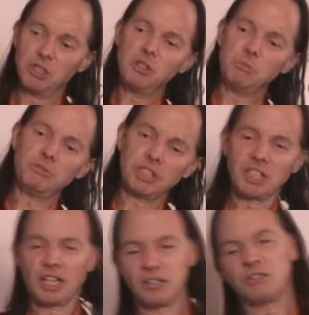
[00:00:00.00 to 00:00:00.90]
new movie
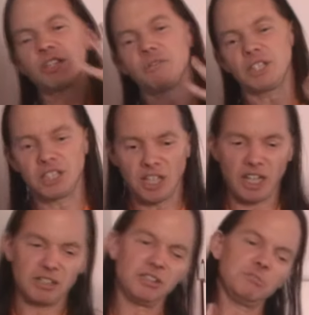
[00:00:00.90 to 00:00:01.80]
star, new TV
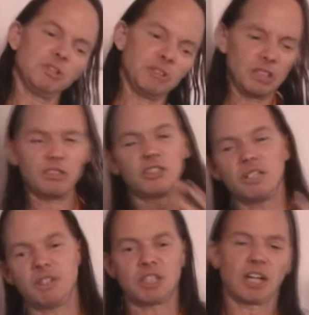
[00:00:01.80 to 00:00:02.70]
star, new movie, new
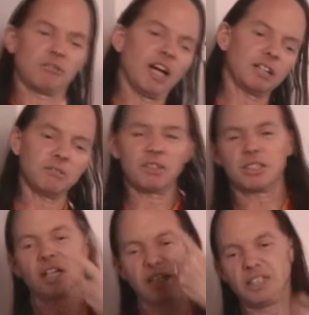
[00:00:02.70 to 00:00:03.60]
TV star, rock and roll
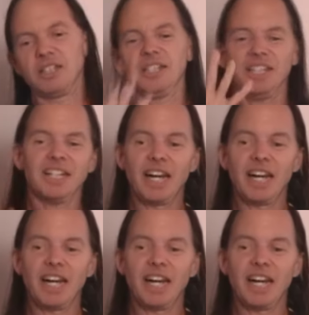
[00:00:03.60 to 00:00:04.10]
star, you know,